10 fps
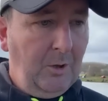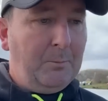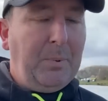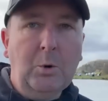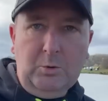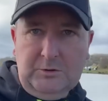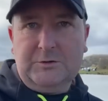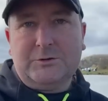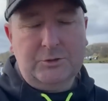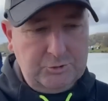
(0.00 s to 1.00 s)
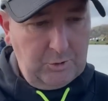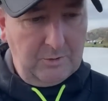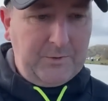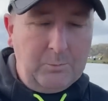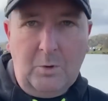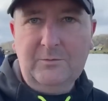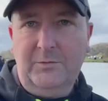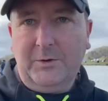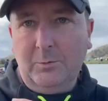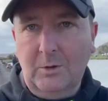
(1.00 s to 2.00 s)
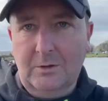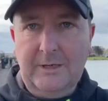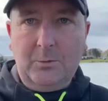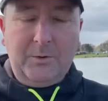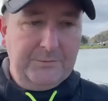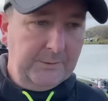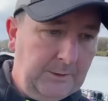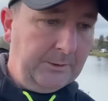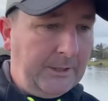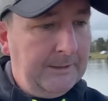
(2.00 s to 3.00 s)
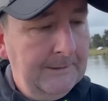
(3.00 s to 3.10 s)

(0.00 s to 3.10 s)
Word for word: bowls to draw from, one for one lake, one for the other.